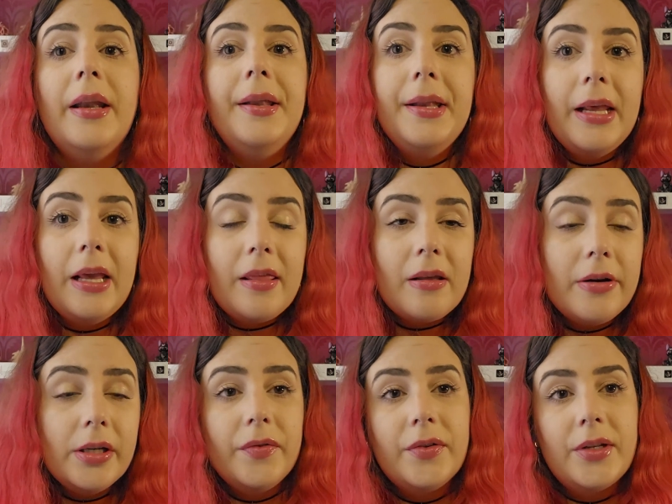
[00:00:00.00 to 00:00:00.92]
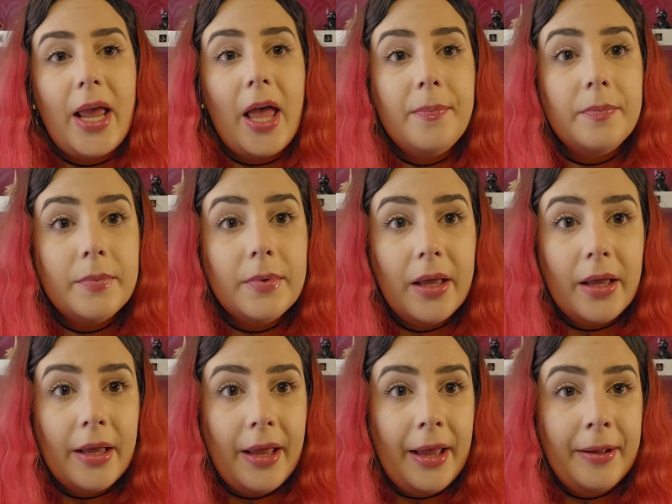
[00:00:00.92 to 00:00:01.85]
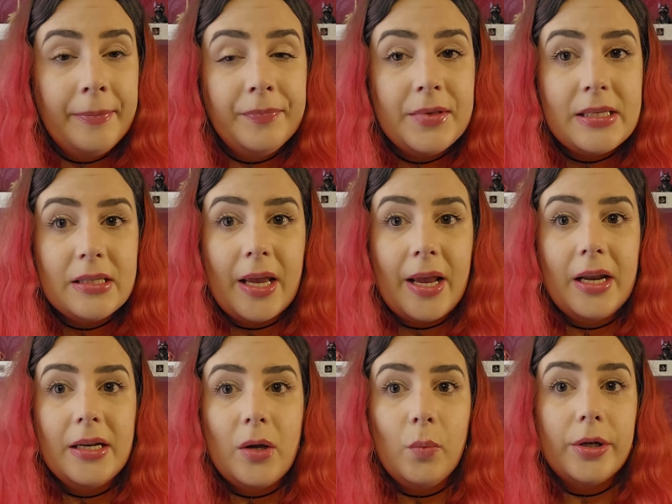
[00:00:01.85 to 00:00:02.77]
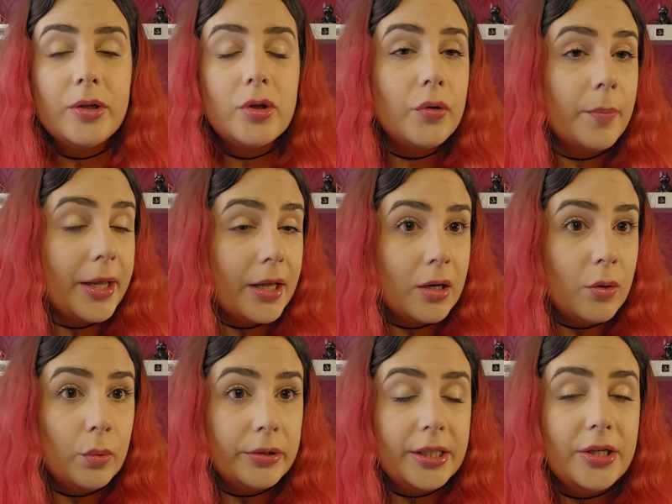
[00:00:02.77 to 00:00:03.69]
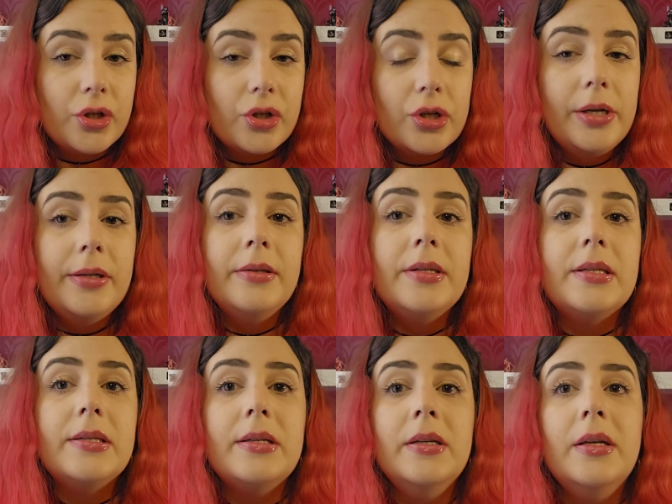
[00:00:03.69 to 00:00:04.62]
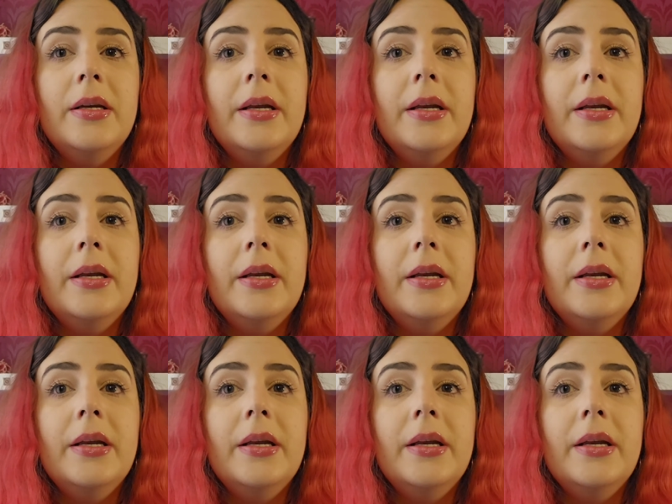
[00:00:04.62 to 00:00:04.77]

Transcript: Neither of them say they want to make coalitions.